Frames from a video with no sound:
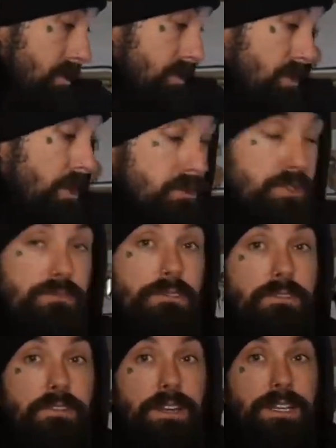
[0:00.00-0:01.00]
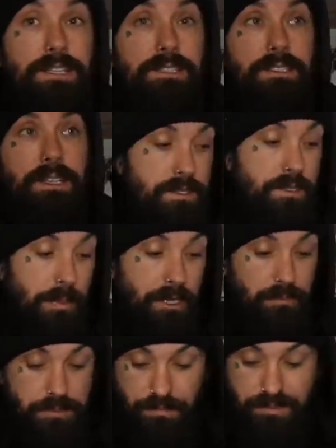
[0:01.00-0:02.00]
to Screwfix to
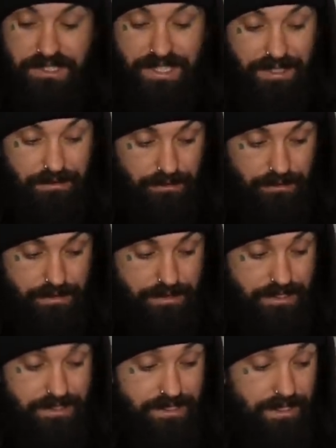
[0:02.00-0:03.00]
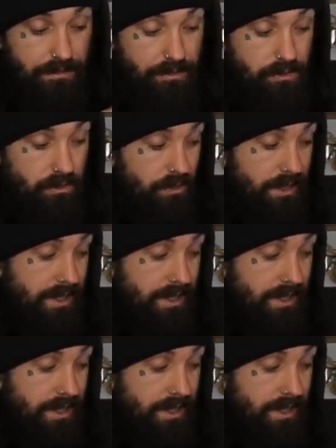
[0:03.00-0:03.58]
pick up some sealant to seal the door